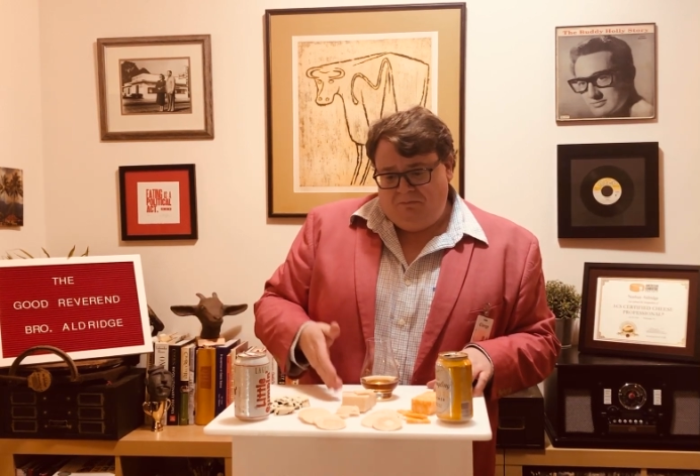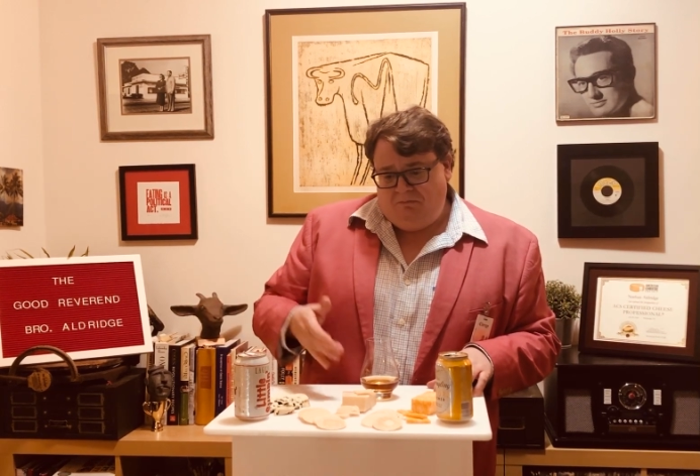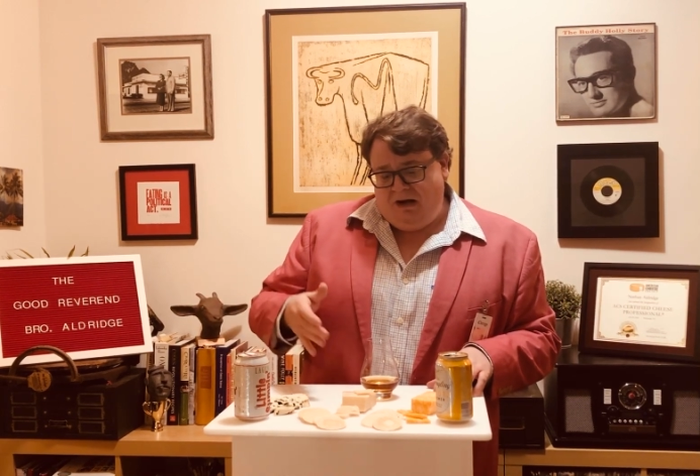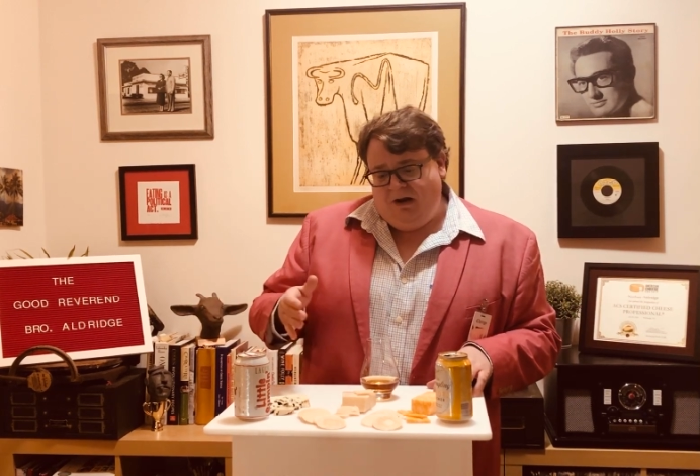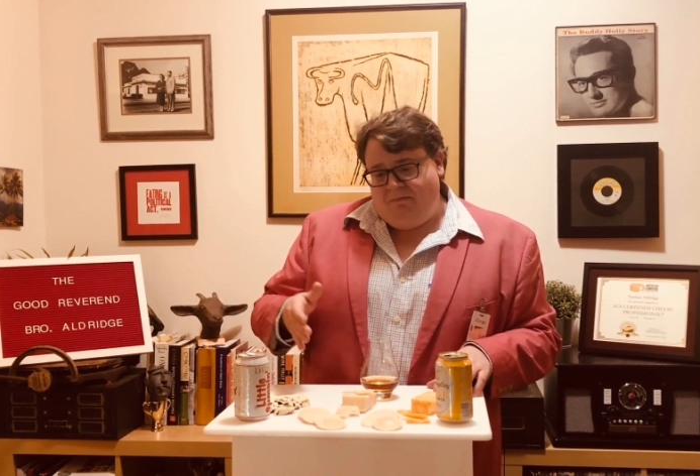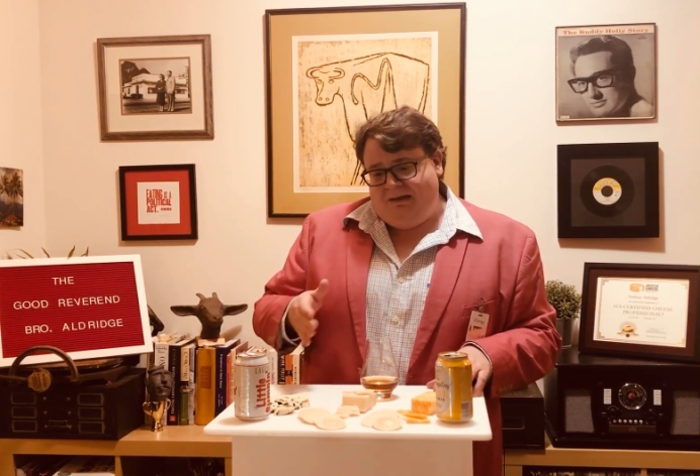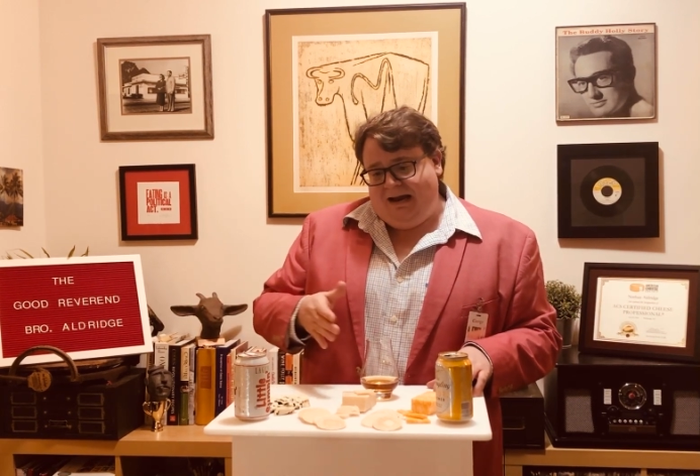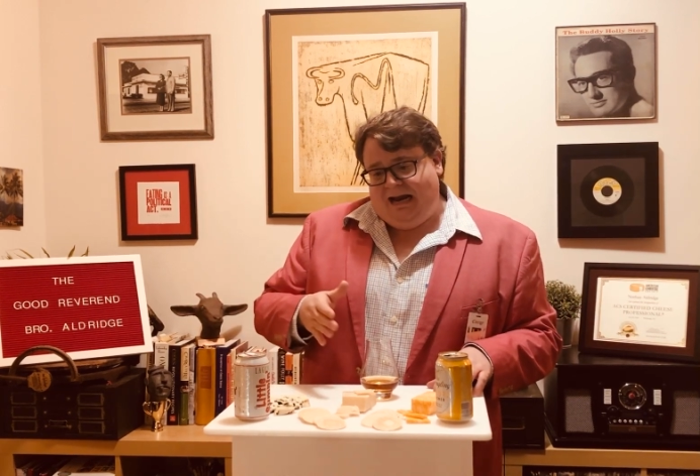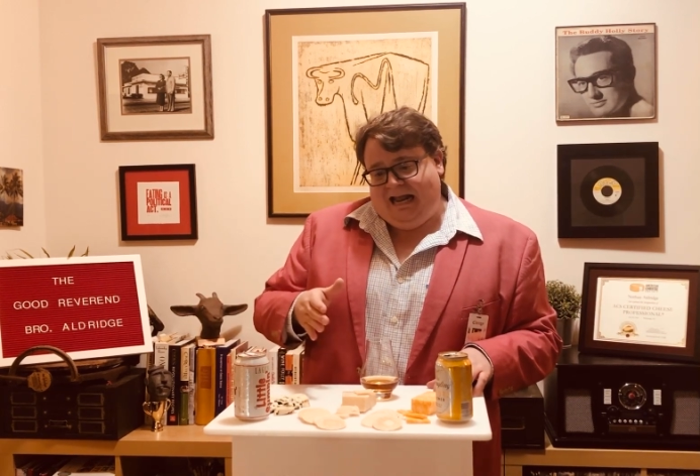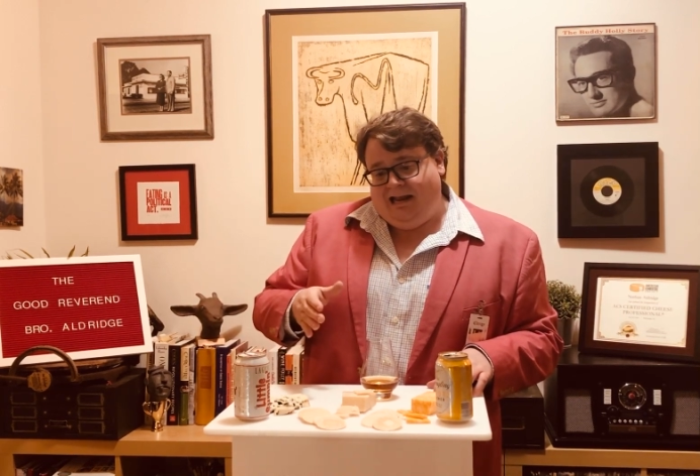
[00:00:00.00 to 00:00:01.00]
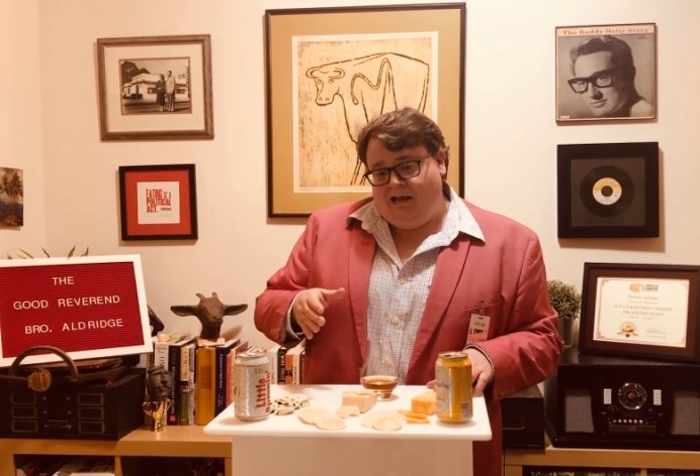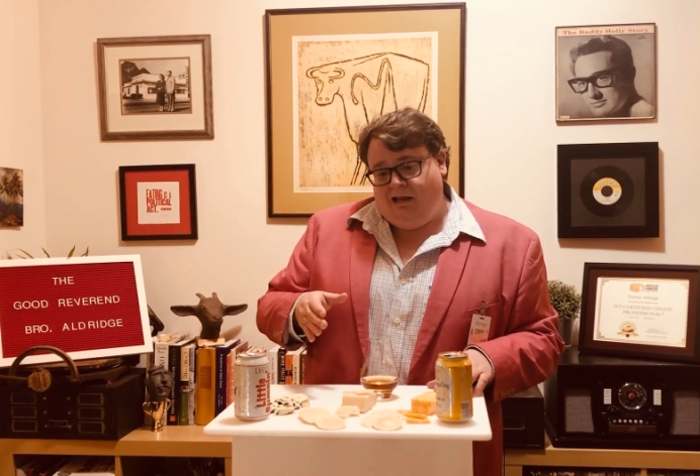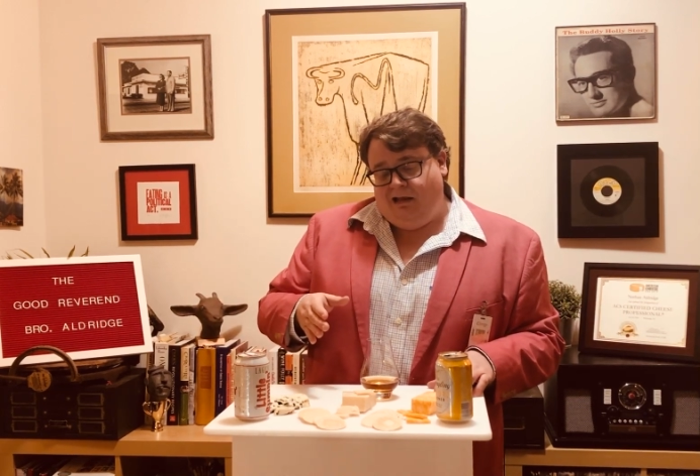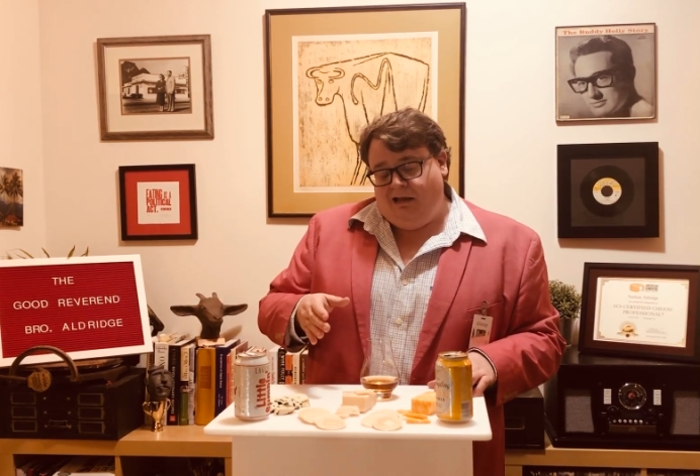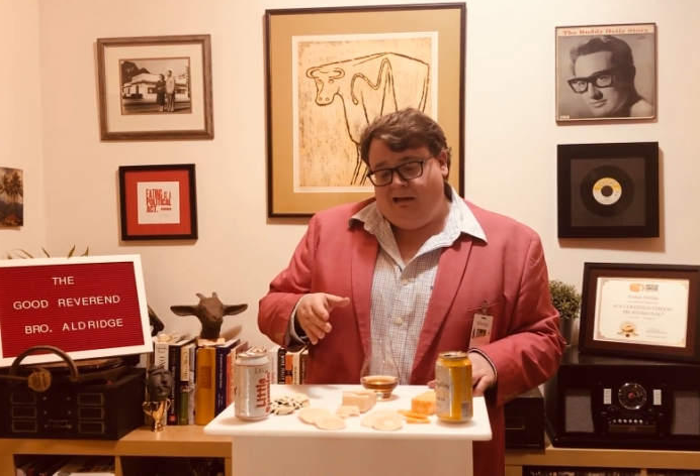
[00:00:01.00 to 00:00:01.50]
Bring it up kind of like a
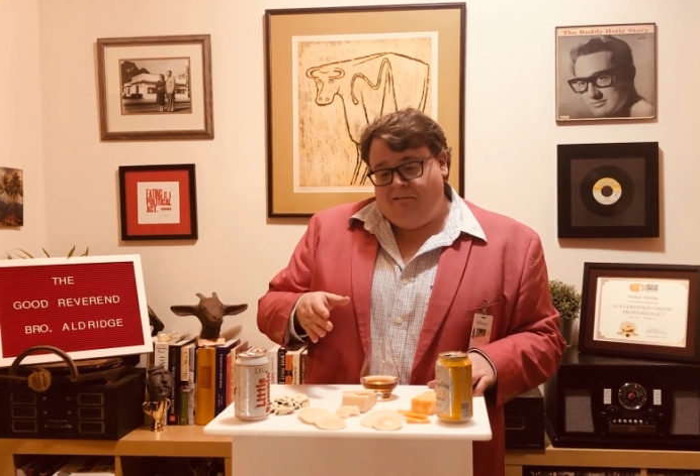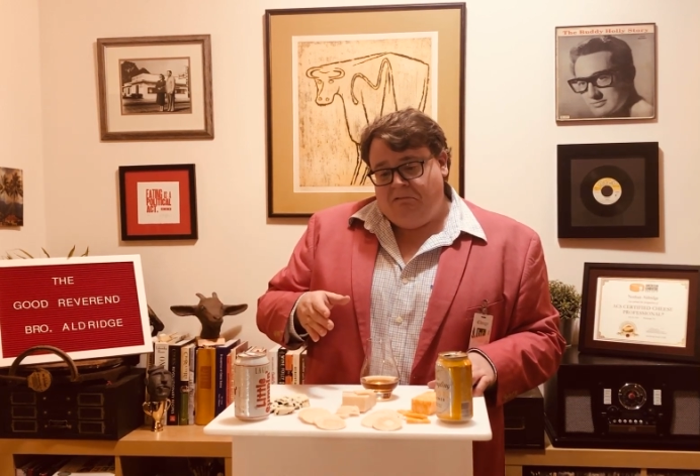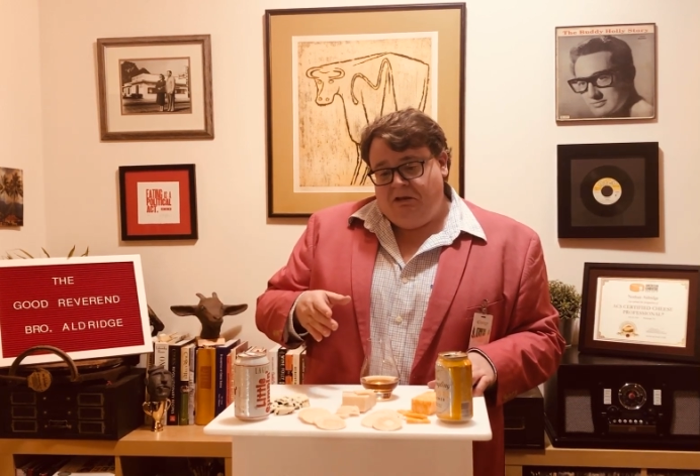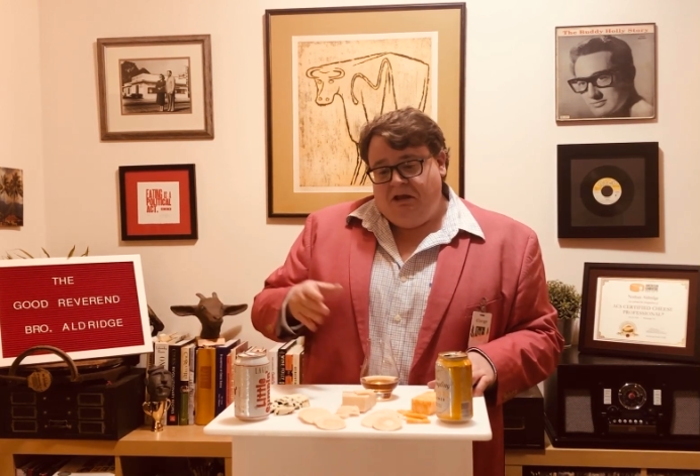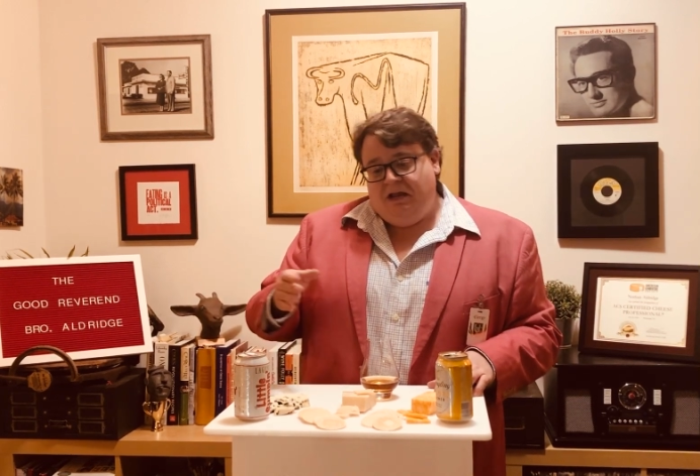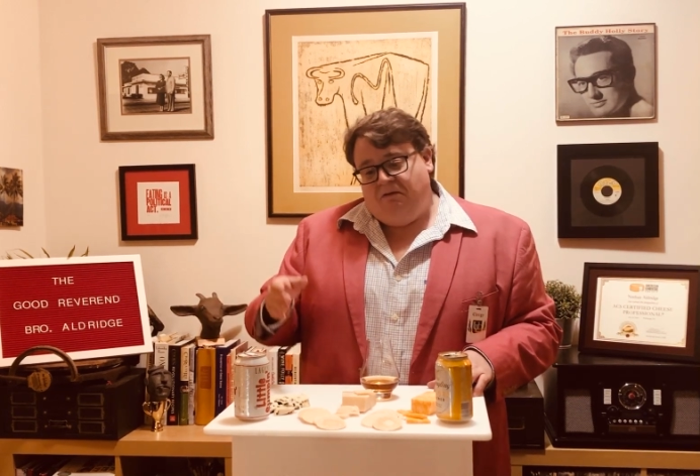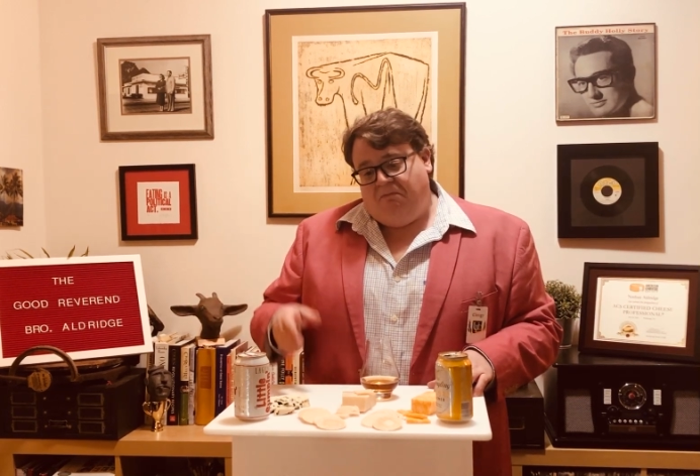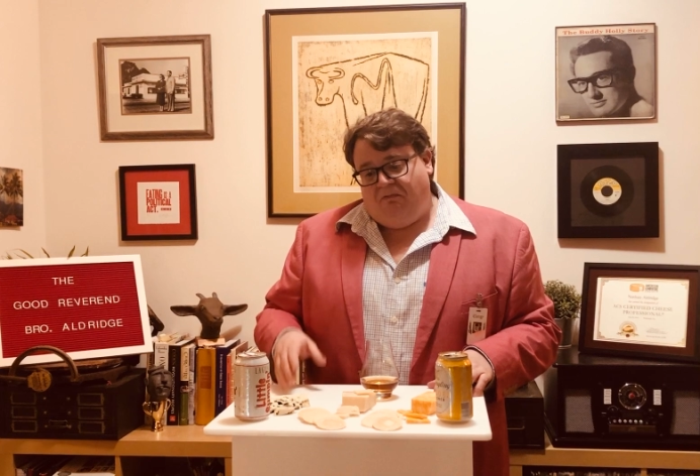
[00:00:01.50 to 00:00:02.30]
in